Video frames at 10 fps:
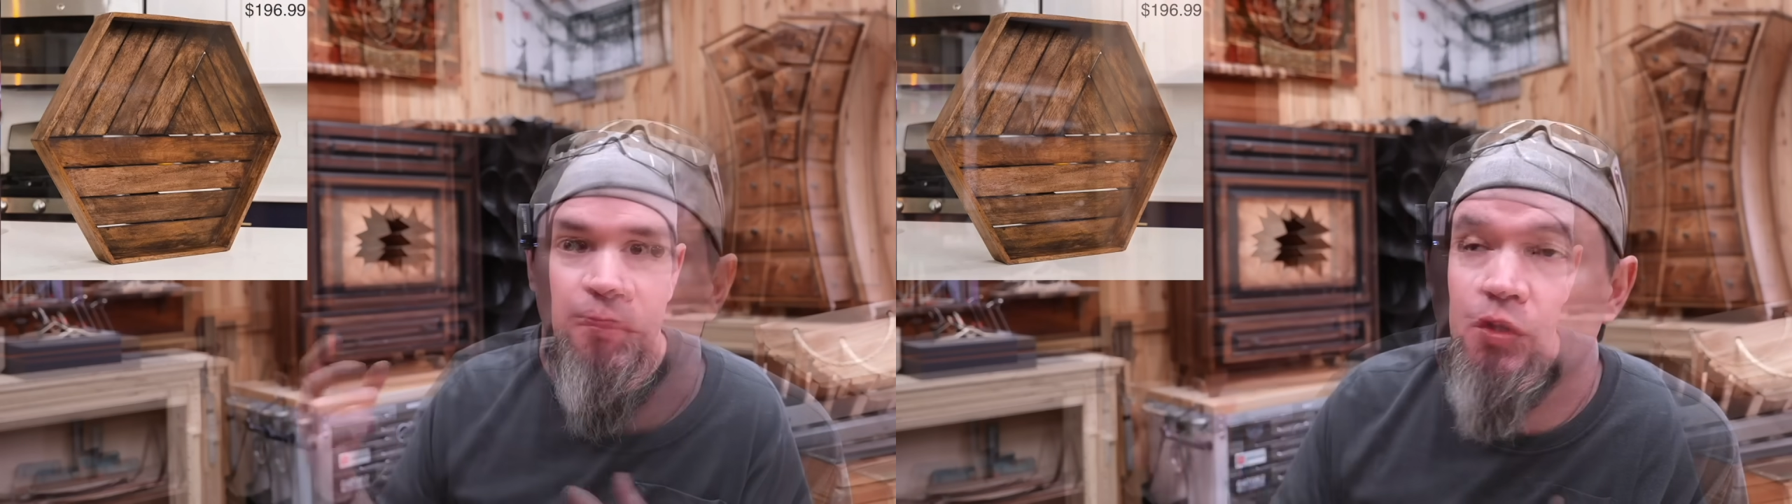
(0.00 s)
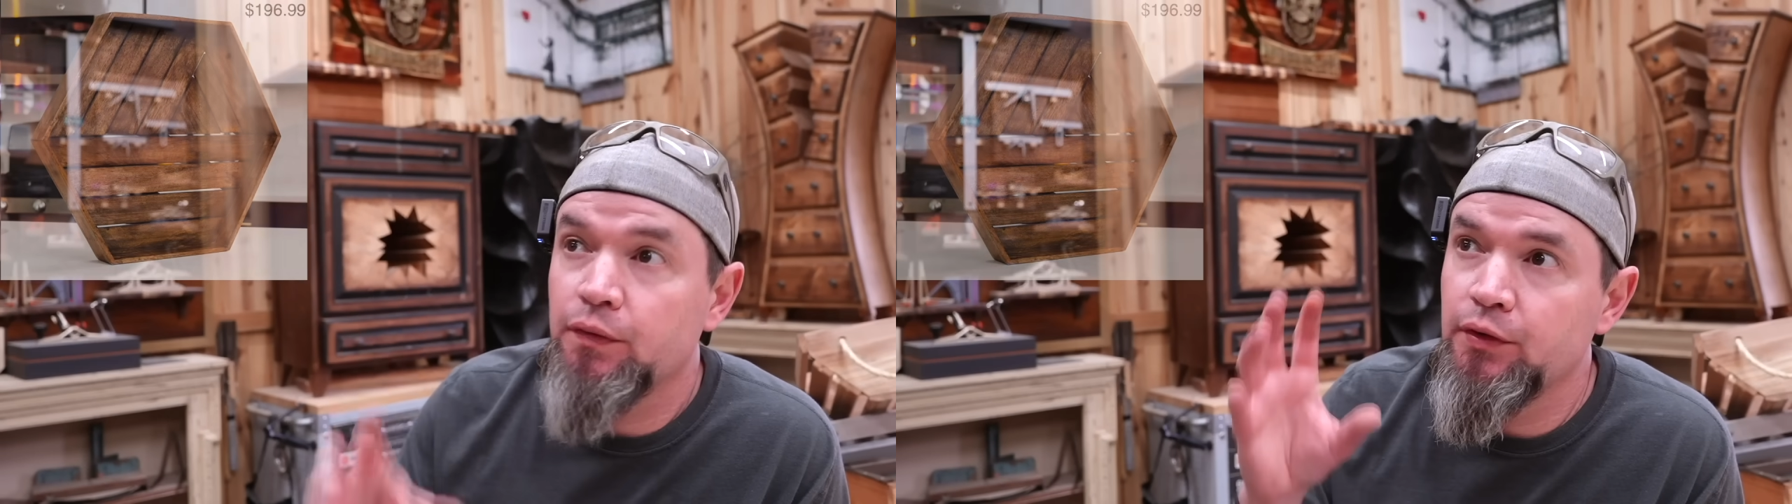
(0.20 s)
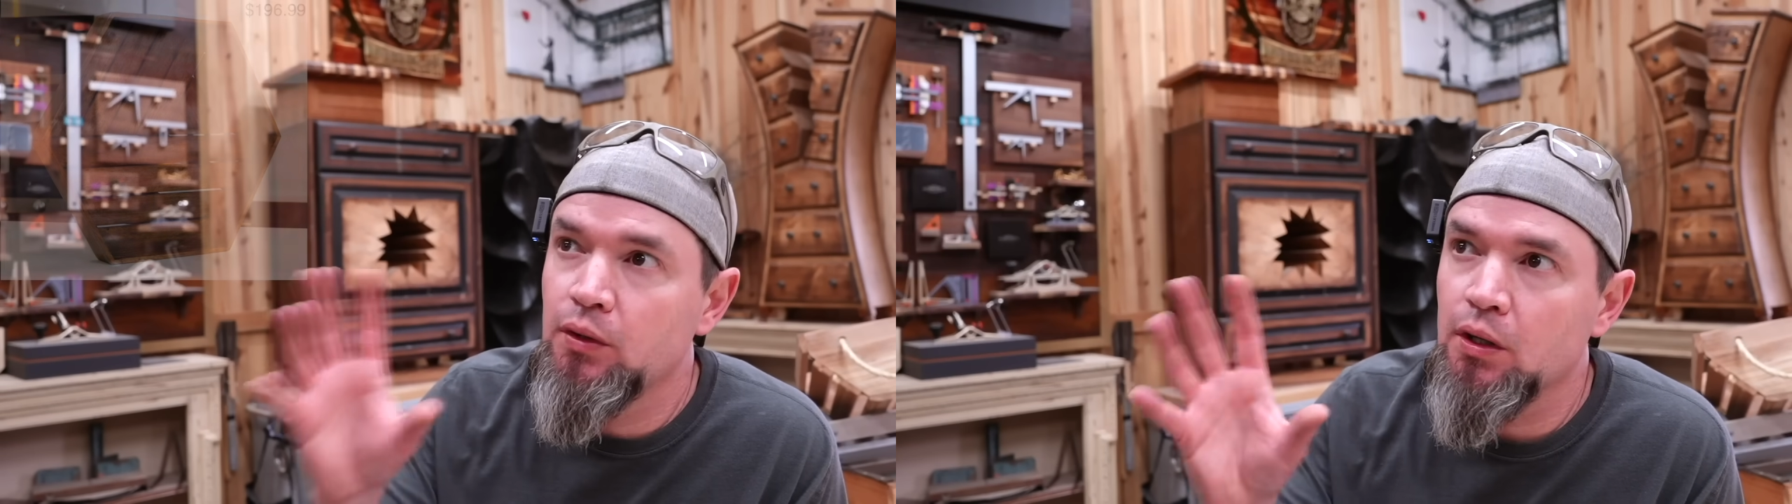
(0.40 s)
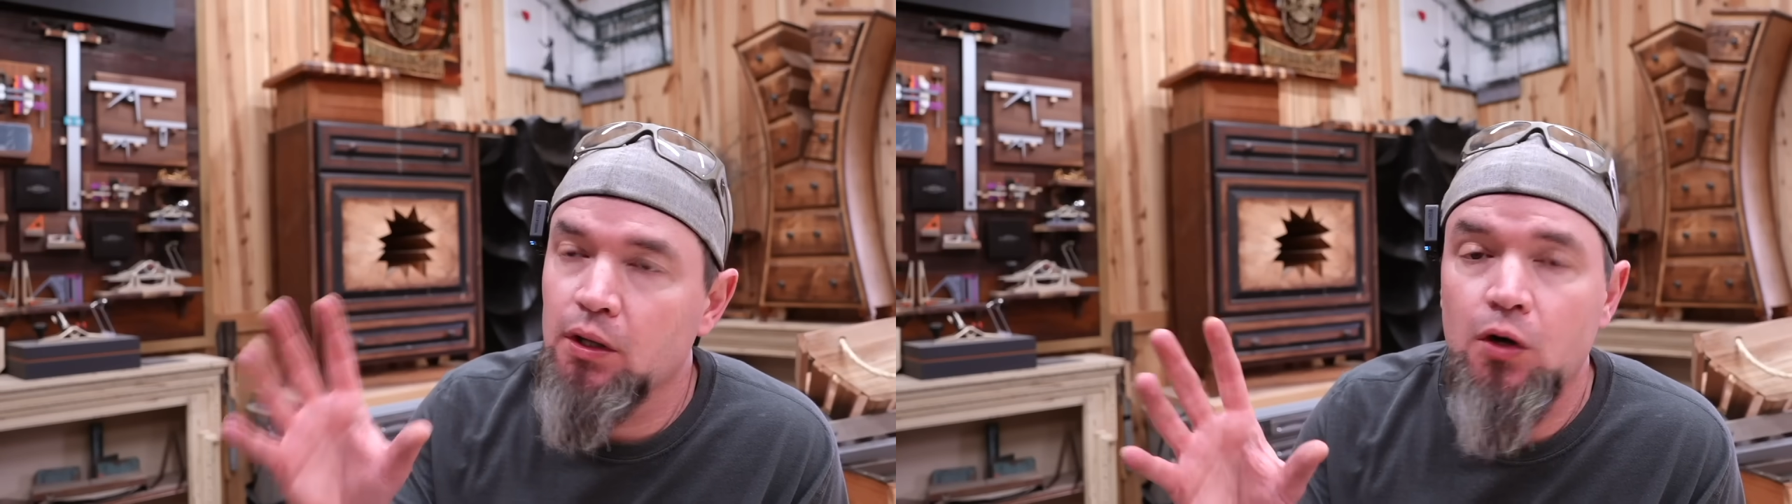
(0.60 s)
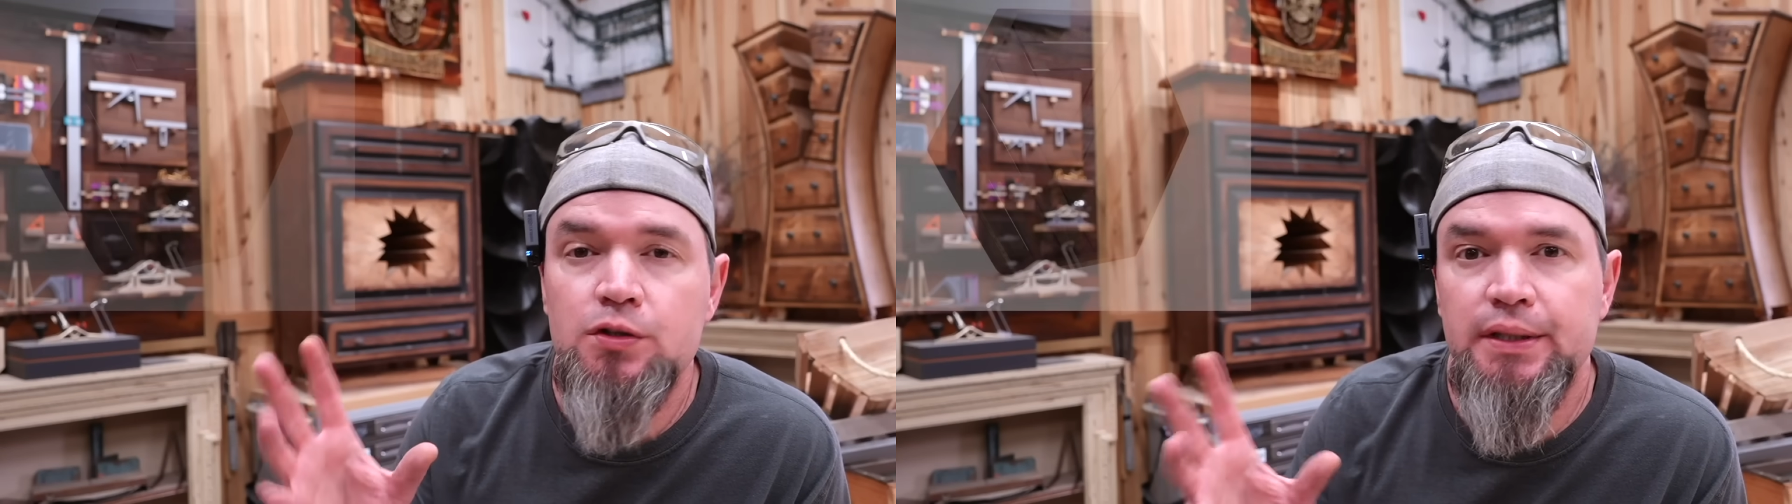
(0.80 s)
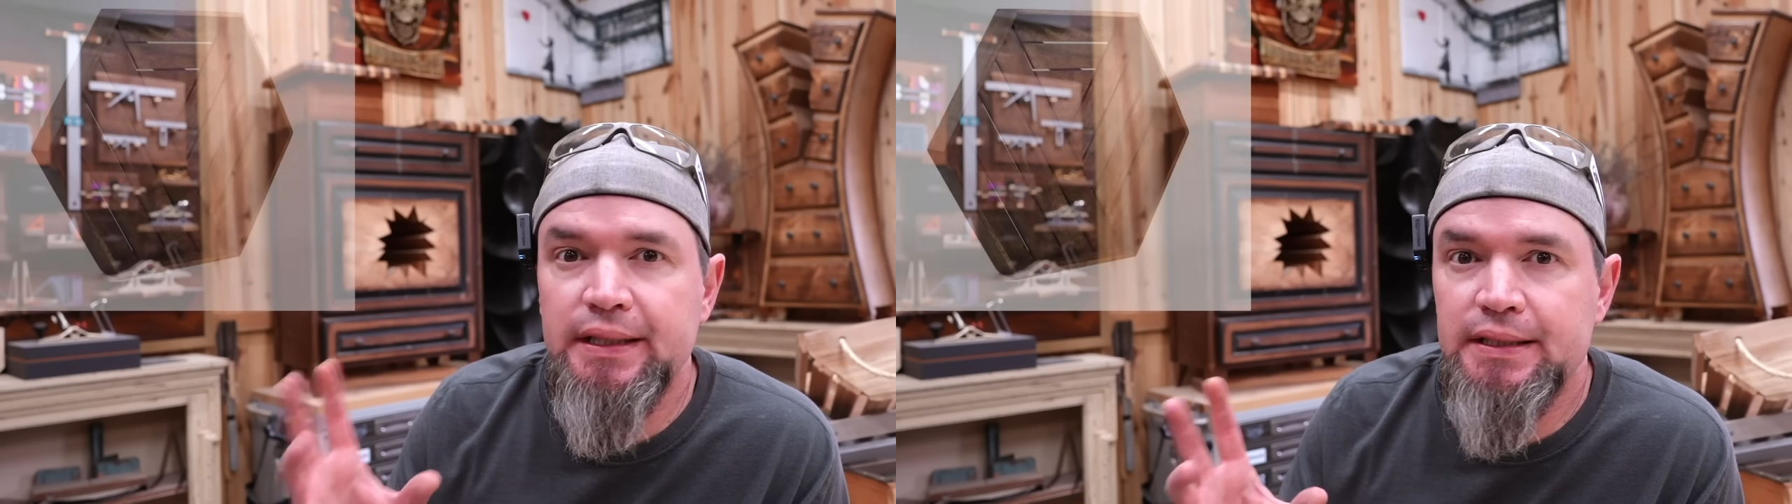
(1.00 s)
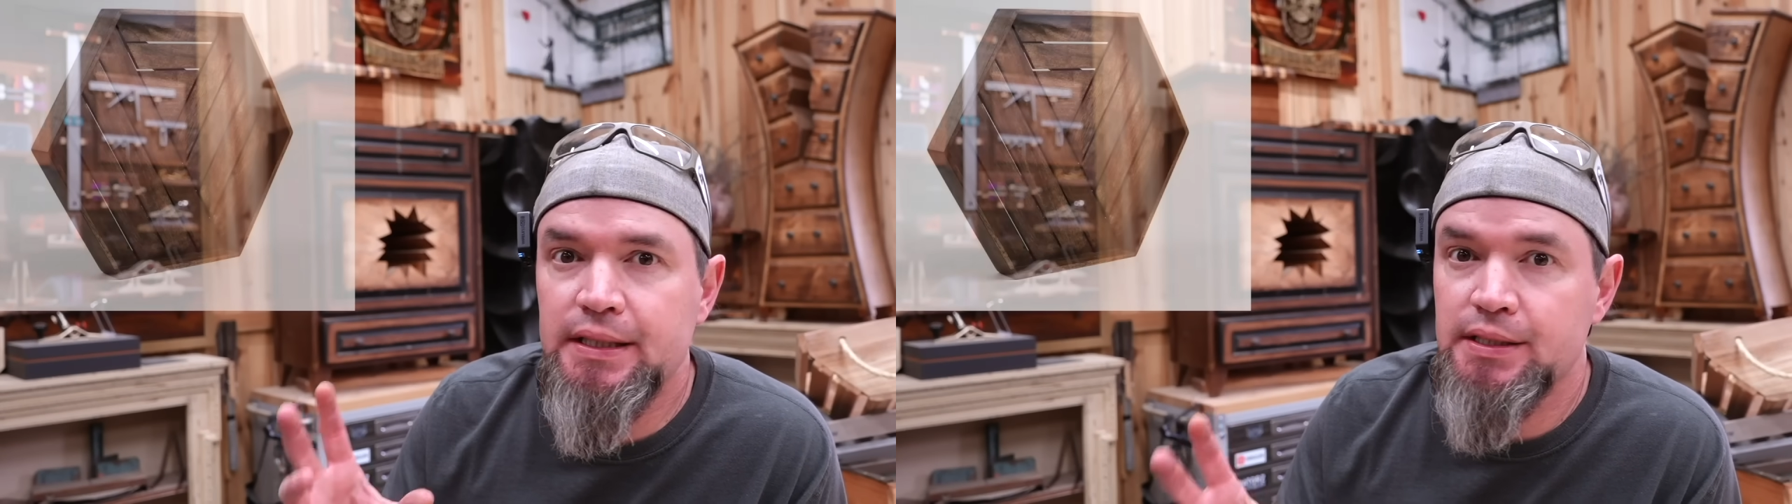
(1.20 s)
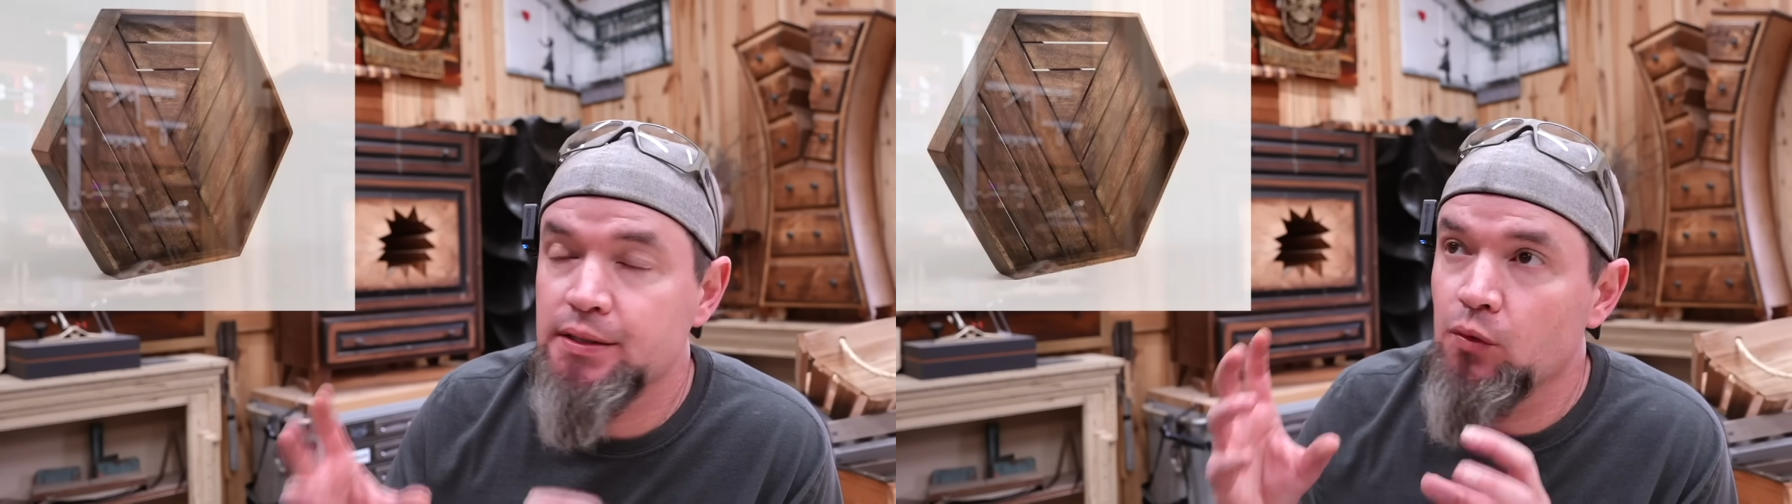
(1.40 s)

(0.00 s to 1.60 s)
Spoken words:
So if you look closely at this,